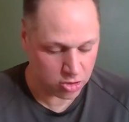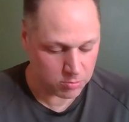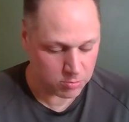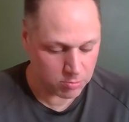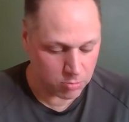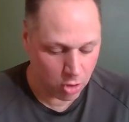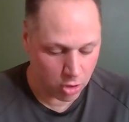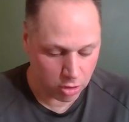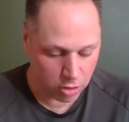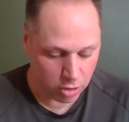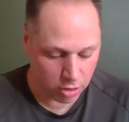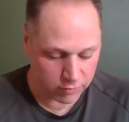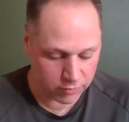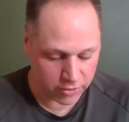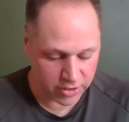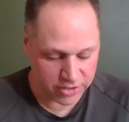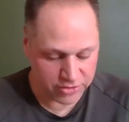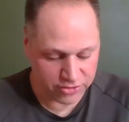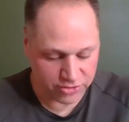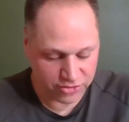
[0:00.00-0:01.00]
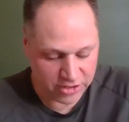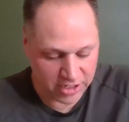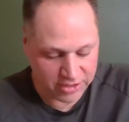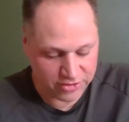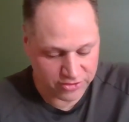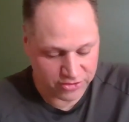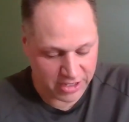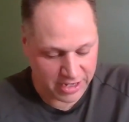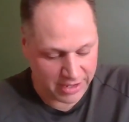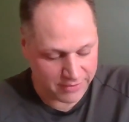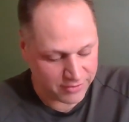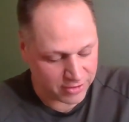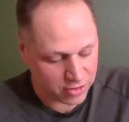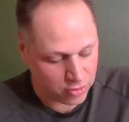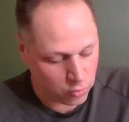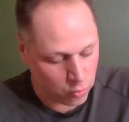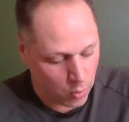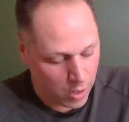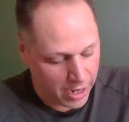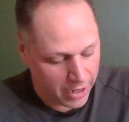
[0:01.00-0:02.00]
Moreover, in states that have
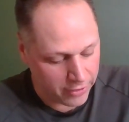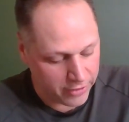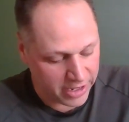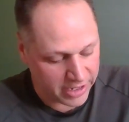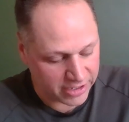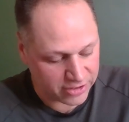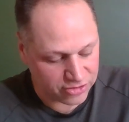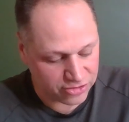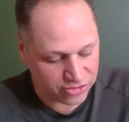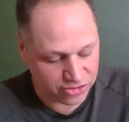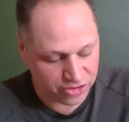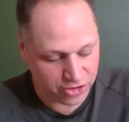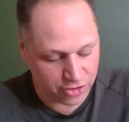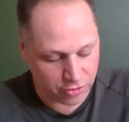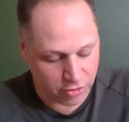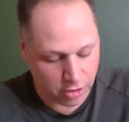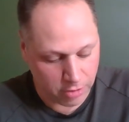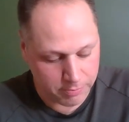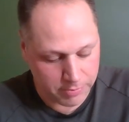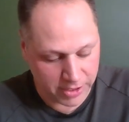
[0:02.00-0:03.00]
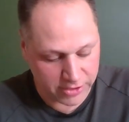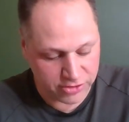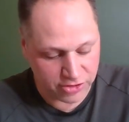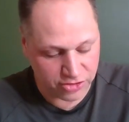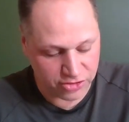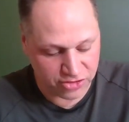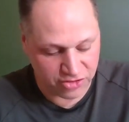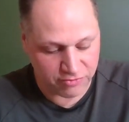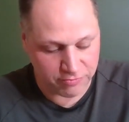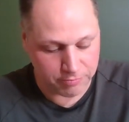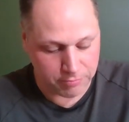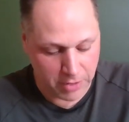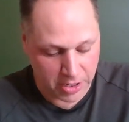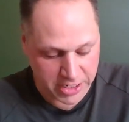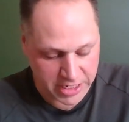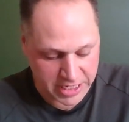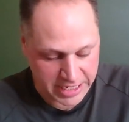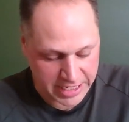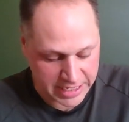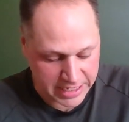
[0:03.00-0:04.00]
acquired a considerable abundance of
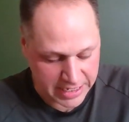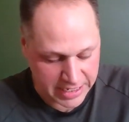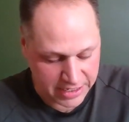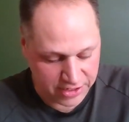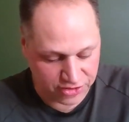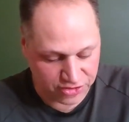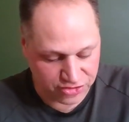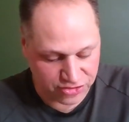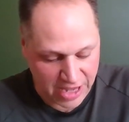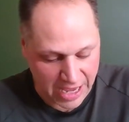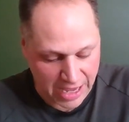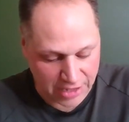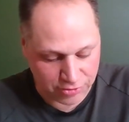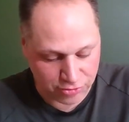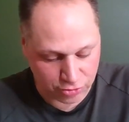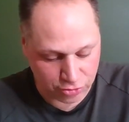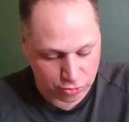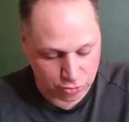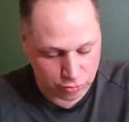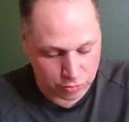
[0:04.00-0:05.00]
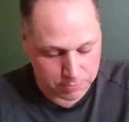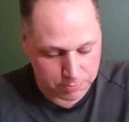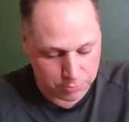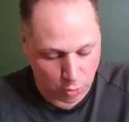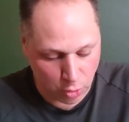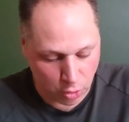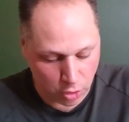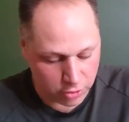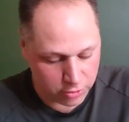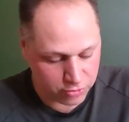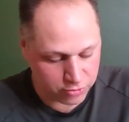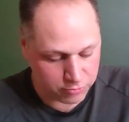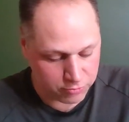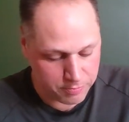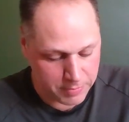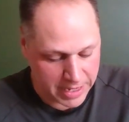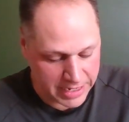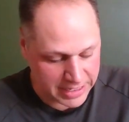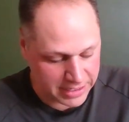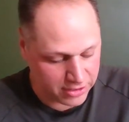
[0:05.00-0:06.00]
money, it is natural to import
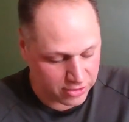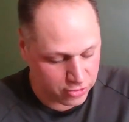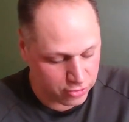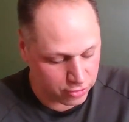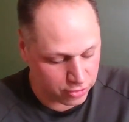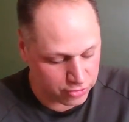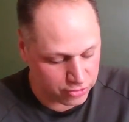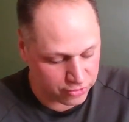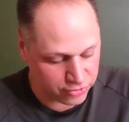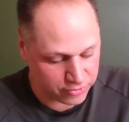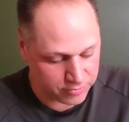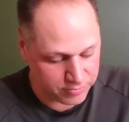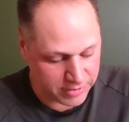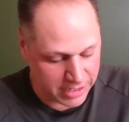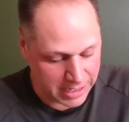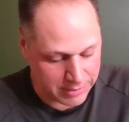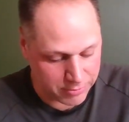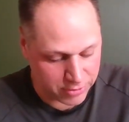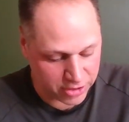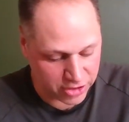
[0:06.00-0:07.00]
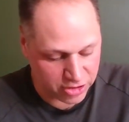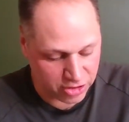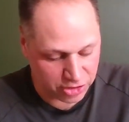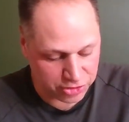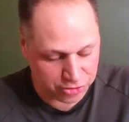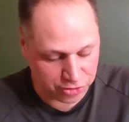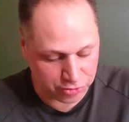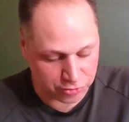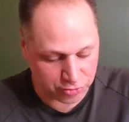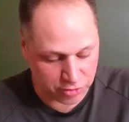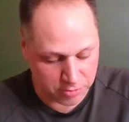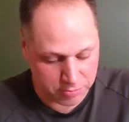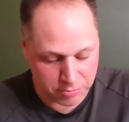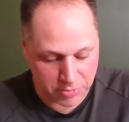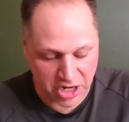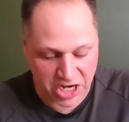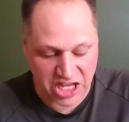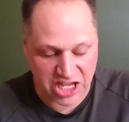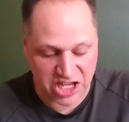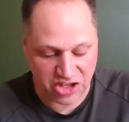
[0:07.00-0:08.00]
many goods from neighboring countries where the
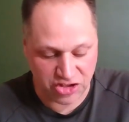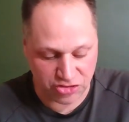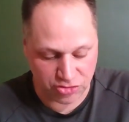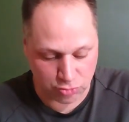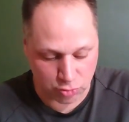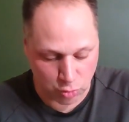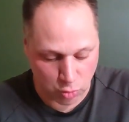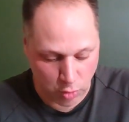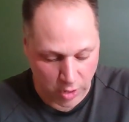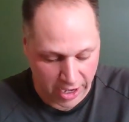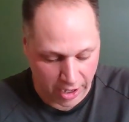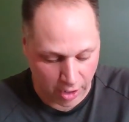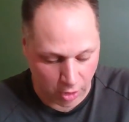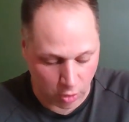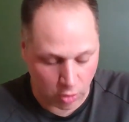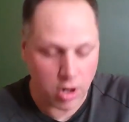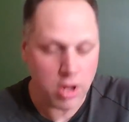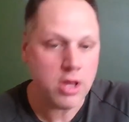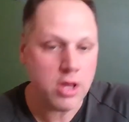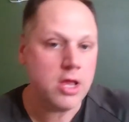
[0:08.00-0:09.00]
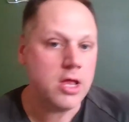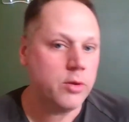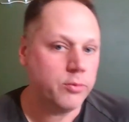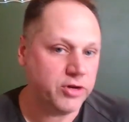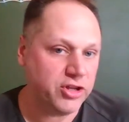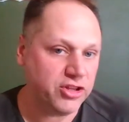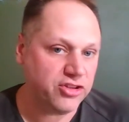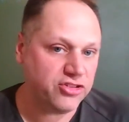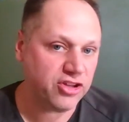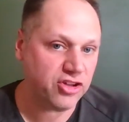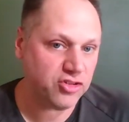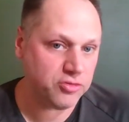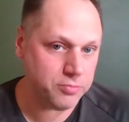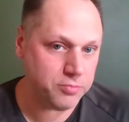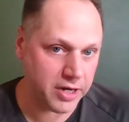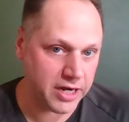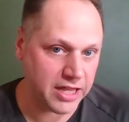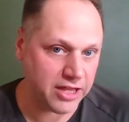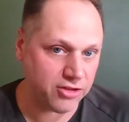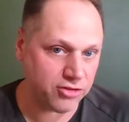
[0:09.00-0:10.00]
money is rare. When he says
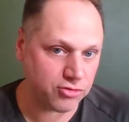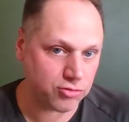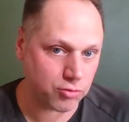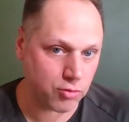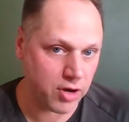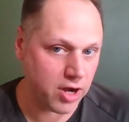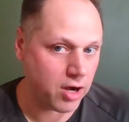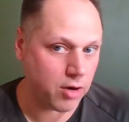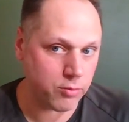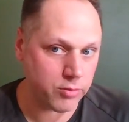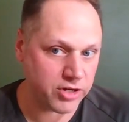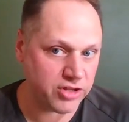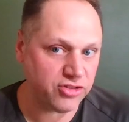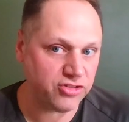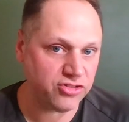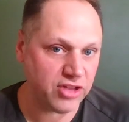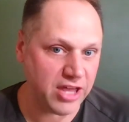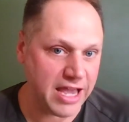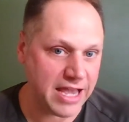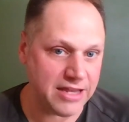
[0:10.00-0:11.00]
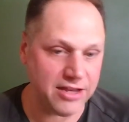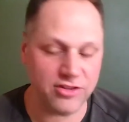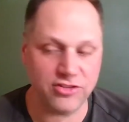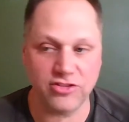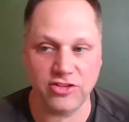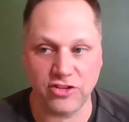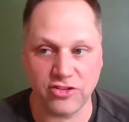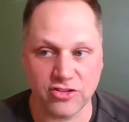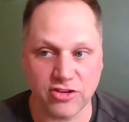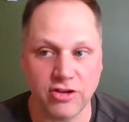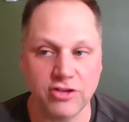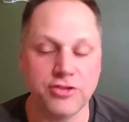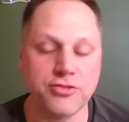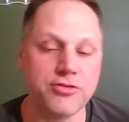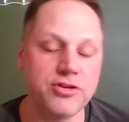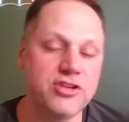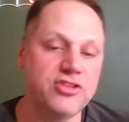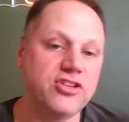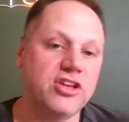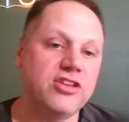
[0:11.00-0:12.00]
money is rare, what he's saying is these
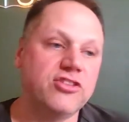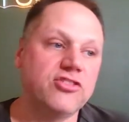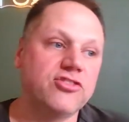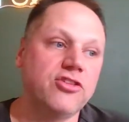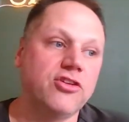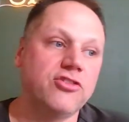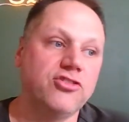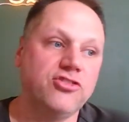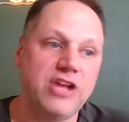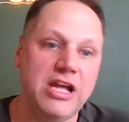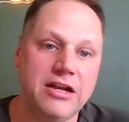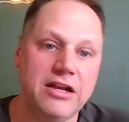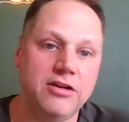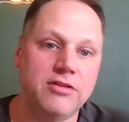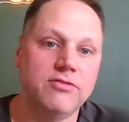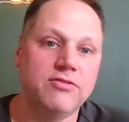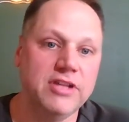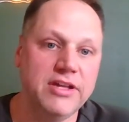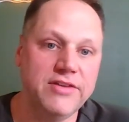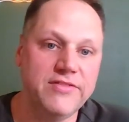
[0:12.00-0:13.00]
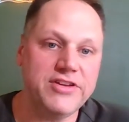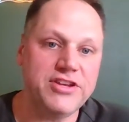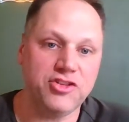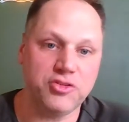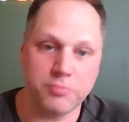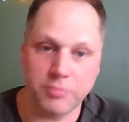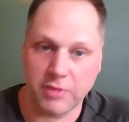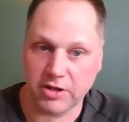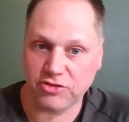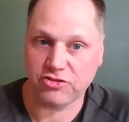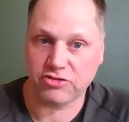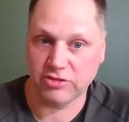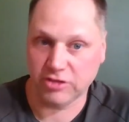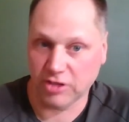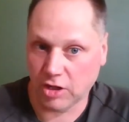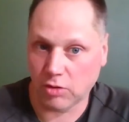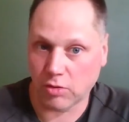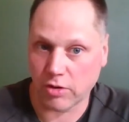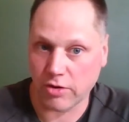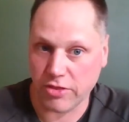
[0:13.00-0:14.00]
countries, their standard of living is much
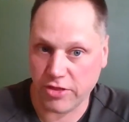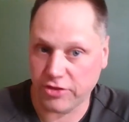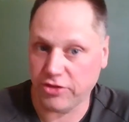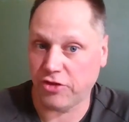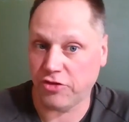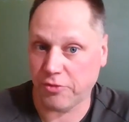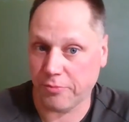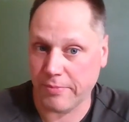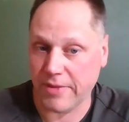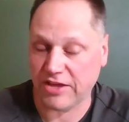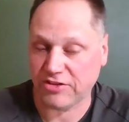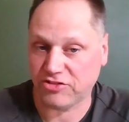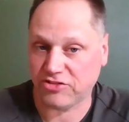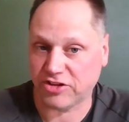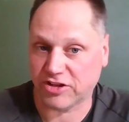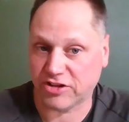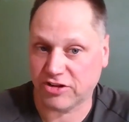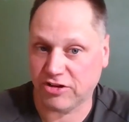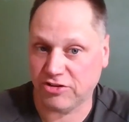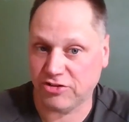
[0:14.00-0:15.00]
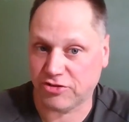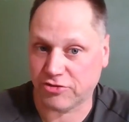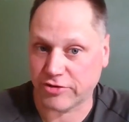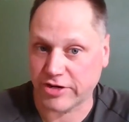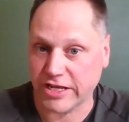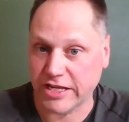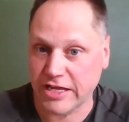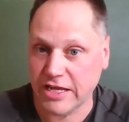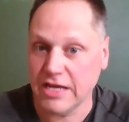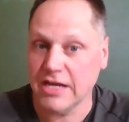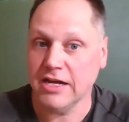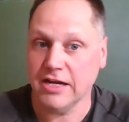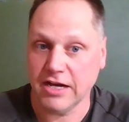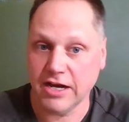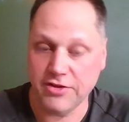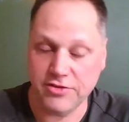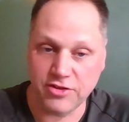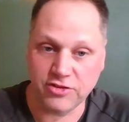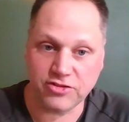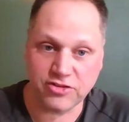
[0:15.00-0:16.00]
lower than the domestic country.
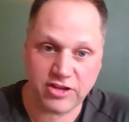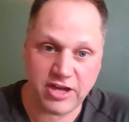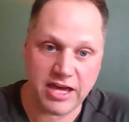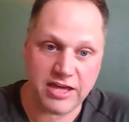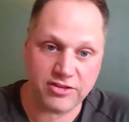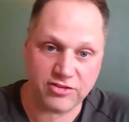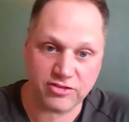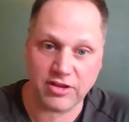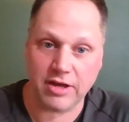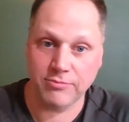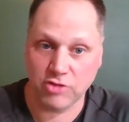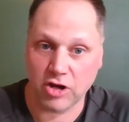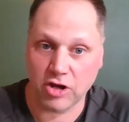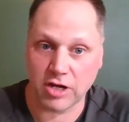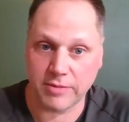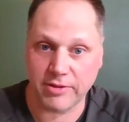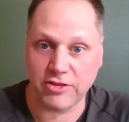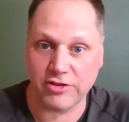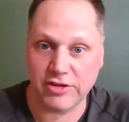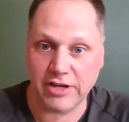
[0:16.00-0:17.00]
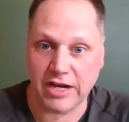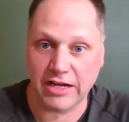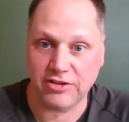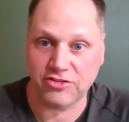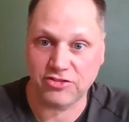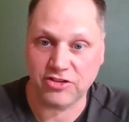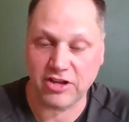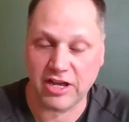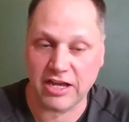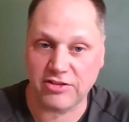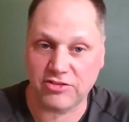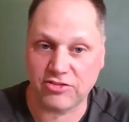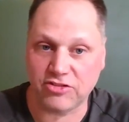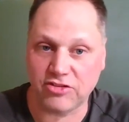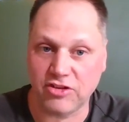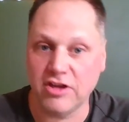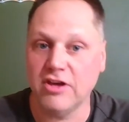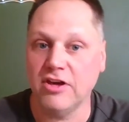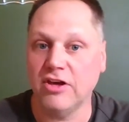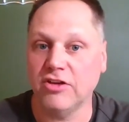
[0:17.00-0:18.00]
In this case, I'm talking about the United States,
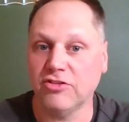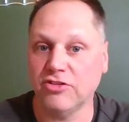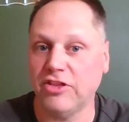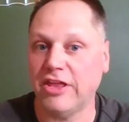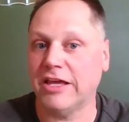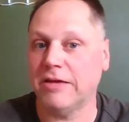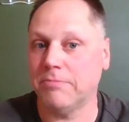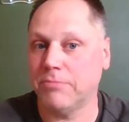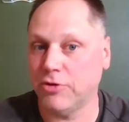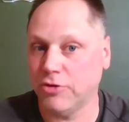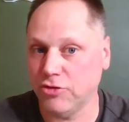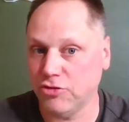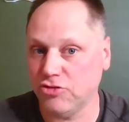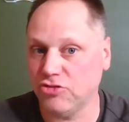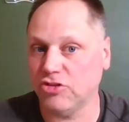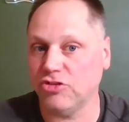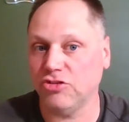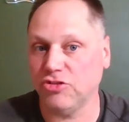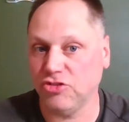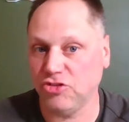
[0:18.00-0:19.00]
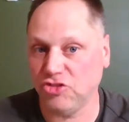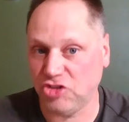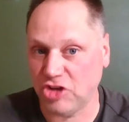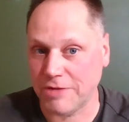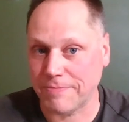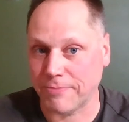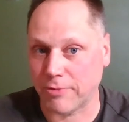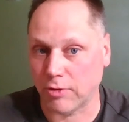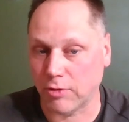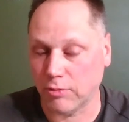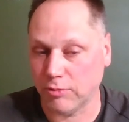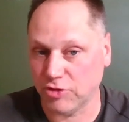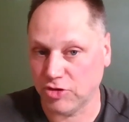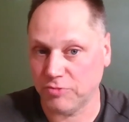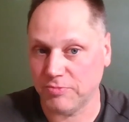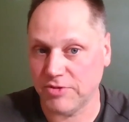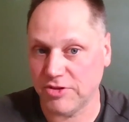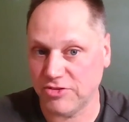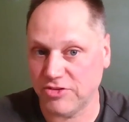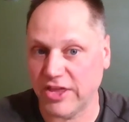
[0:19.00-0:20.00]
so they can produce it cheaper, which
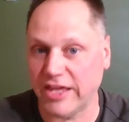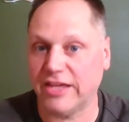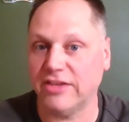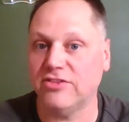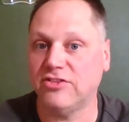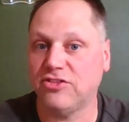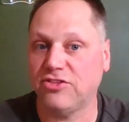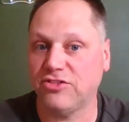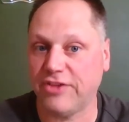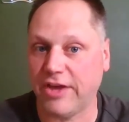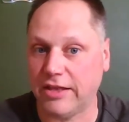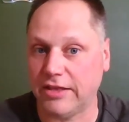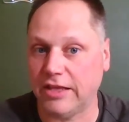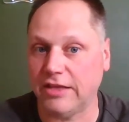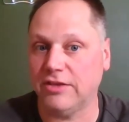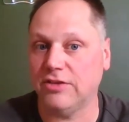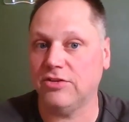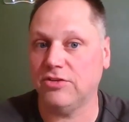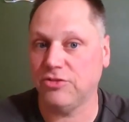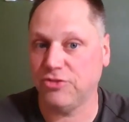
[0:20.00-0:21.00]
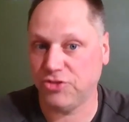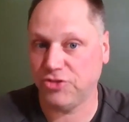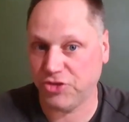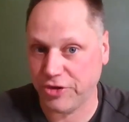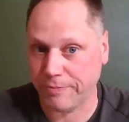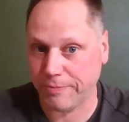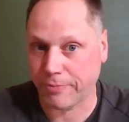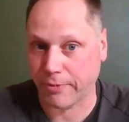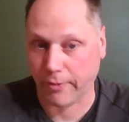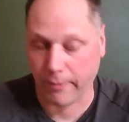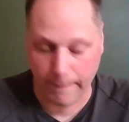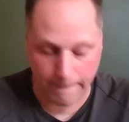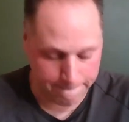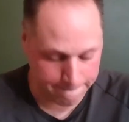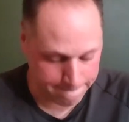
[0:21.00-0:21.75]
means they can sell it cheaper.